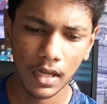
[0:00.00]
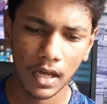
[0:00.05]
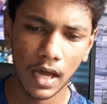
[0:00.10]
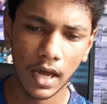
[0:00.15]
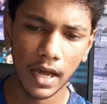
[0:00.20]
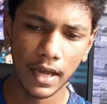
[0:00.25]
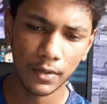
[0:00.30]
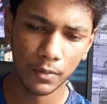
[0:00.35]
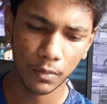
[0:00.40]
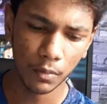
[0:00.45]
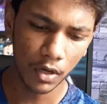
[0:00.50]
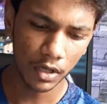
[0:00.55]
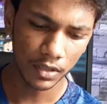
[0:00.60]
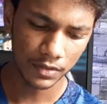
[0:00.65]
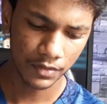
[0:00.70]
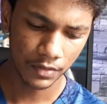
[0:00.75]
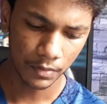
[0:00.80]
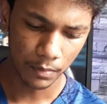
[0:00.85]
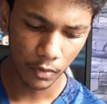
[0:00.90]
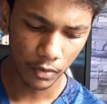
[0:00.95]
I
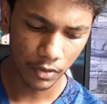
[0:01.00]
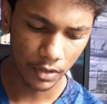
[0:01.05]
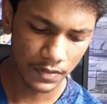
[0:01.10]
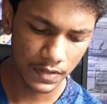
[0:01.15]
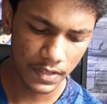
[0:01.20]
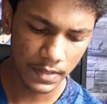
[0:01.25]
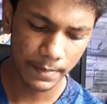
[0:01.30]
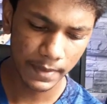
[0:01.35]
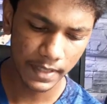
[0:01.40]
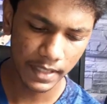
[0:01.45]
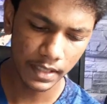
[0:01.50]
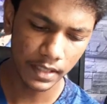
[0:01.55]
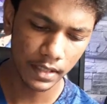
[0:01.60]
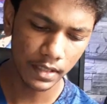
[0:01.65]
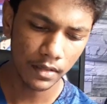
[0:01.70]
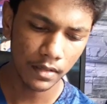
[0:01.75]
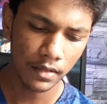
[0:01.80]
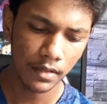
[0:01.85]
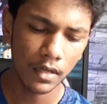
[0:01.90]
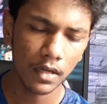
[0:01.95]
watched MotoGP,
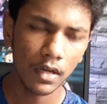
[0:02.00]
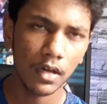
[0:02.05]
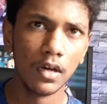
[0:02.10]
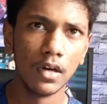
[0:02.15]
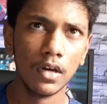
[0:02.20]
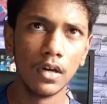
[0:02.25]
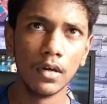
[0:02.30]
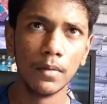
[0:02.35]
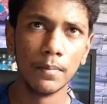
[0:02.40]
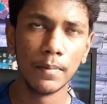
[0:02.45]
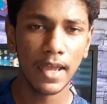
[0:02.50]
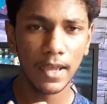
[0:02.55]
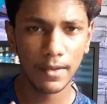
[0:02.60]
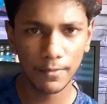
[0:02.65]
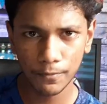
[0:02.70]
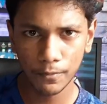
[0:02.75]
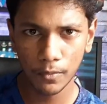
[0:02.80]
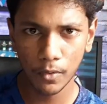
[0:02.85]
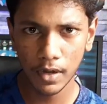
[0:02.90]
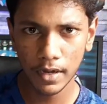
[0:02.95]

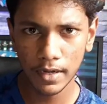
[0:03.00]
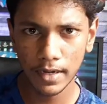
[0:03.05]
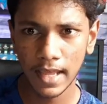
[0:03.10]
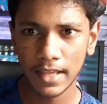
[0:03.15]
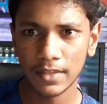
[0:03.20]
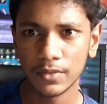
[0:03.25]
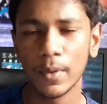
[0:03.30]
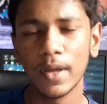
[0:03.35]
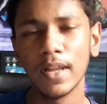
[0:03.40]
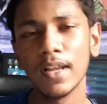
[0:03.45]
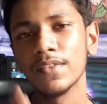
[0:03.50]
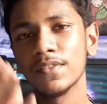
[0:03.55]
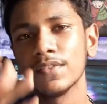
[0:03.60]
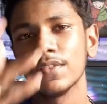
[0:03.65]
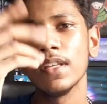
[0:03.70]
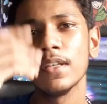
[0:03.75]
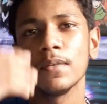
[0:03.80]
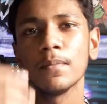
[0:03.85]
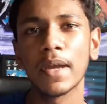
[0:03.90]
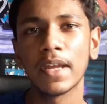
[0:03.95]
F1, as well as
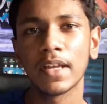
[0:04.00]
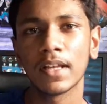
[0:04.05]
seeing my